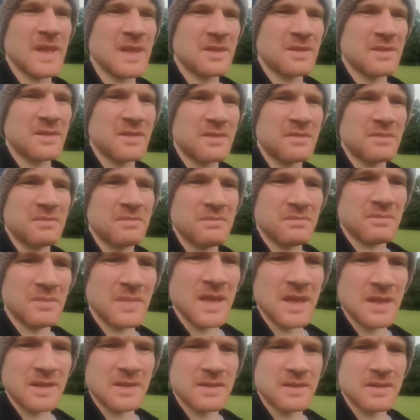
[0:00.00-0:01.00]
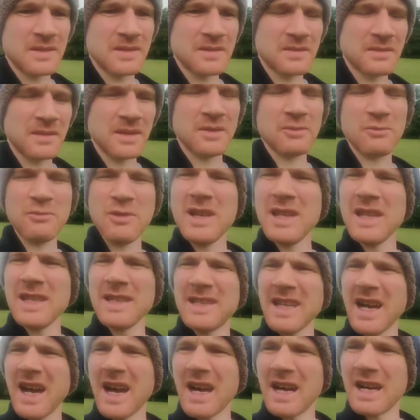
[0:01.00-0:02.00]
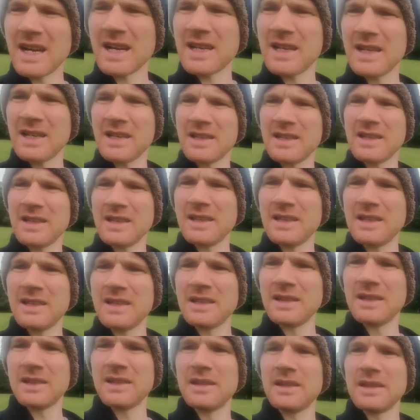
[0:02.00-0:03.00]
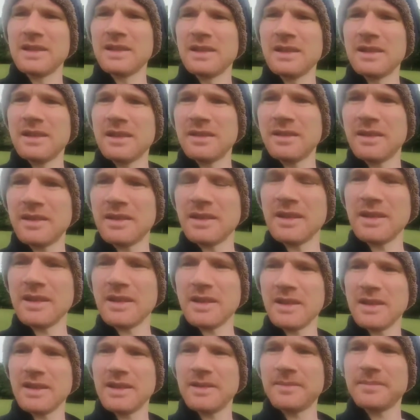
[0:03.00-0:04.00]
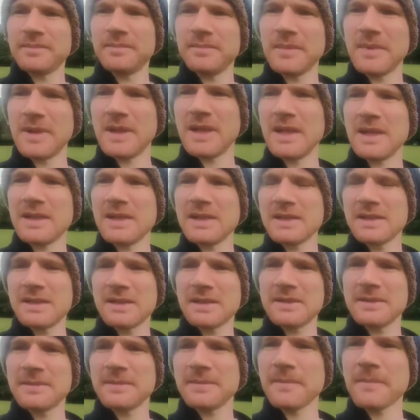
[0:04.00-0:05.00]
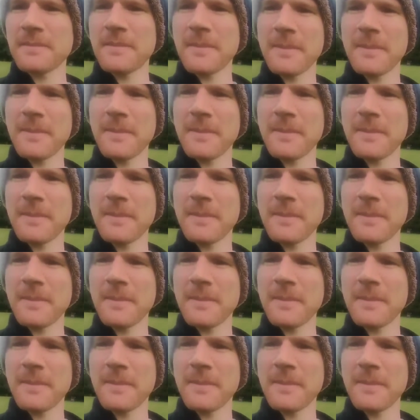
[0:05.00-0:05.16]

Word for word: it's it's it's really dark, and uh, I just